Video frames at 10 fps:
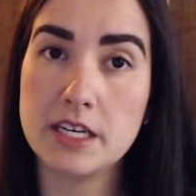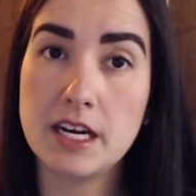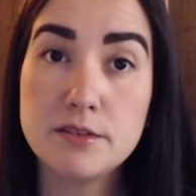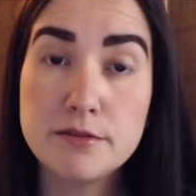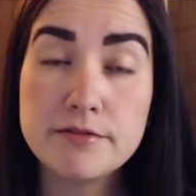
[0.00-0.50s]

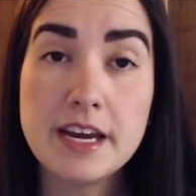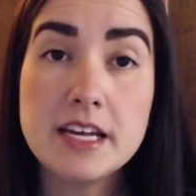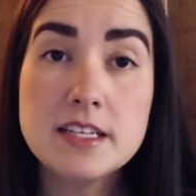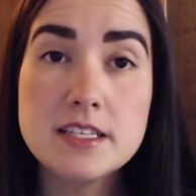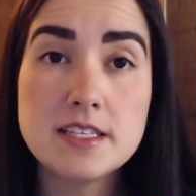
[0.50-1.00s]

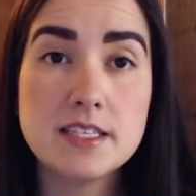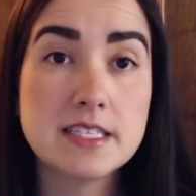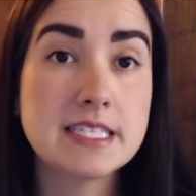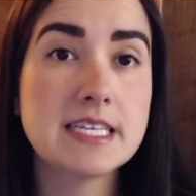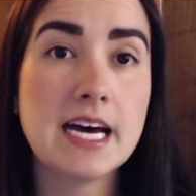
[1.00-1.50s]
advance
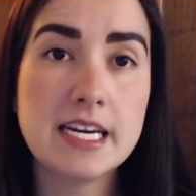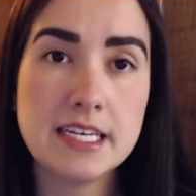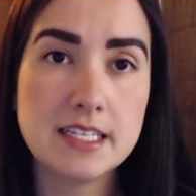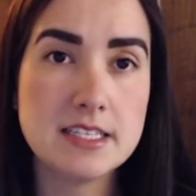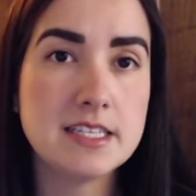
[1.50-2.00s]

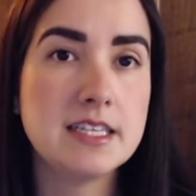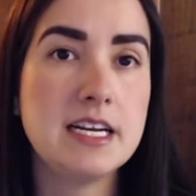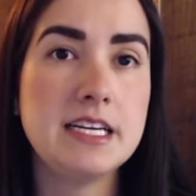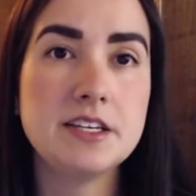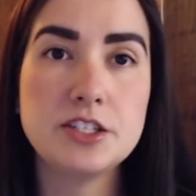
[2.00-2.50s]
science and the
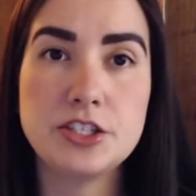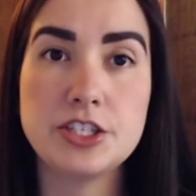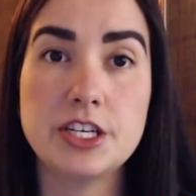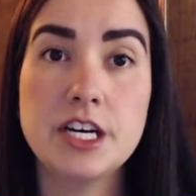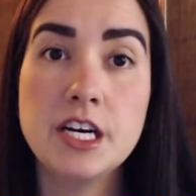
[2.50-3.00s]

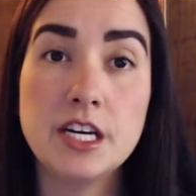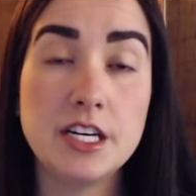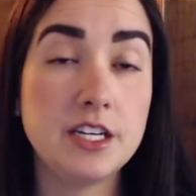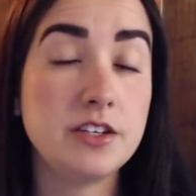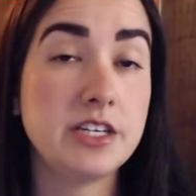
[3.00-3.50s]
literature
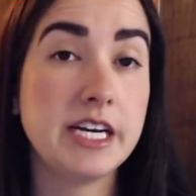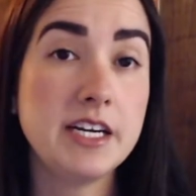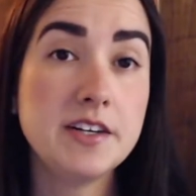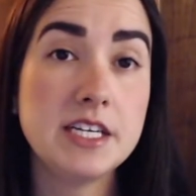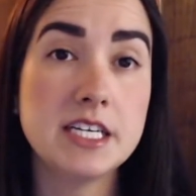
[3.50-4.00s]
in your
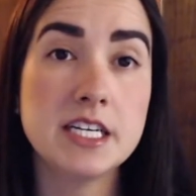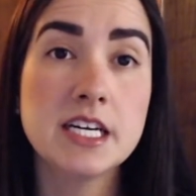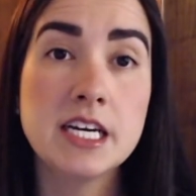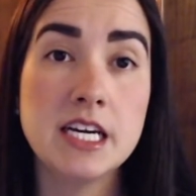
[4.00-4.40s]
area